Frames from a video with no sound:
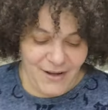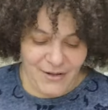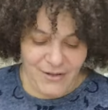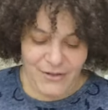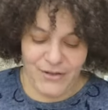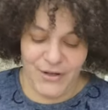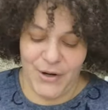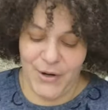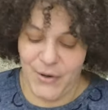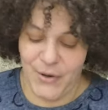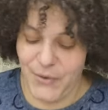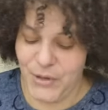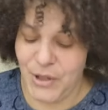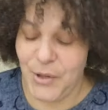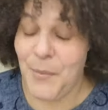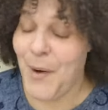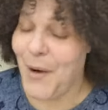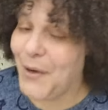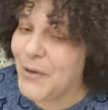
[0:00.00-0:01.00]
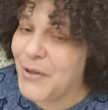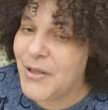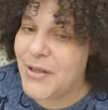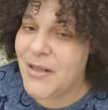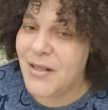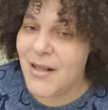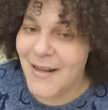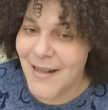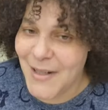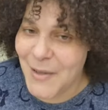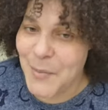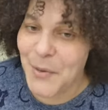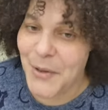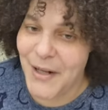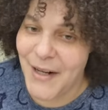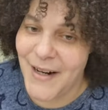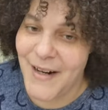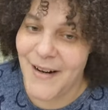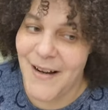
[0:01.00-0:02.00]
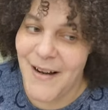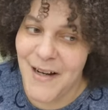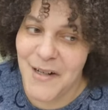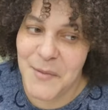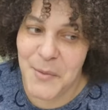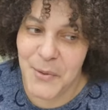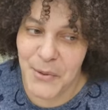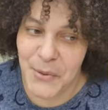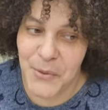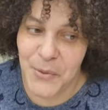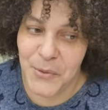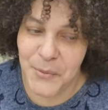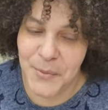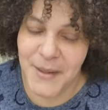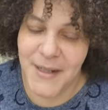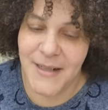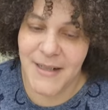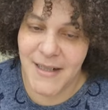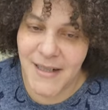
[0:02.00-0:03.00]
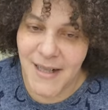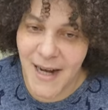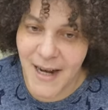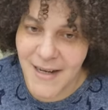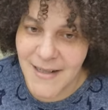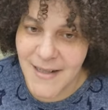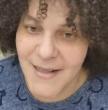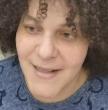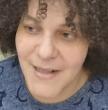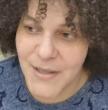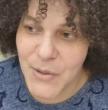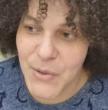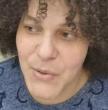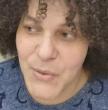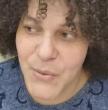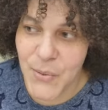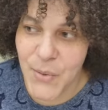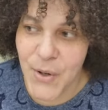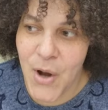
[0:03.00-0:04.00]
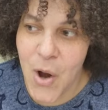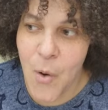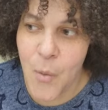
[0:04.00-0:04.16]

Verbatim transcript: So tomorrow's is pretty is pretty cool because it ties into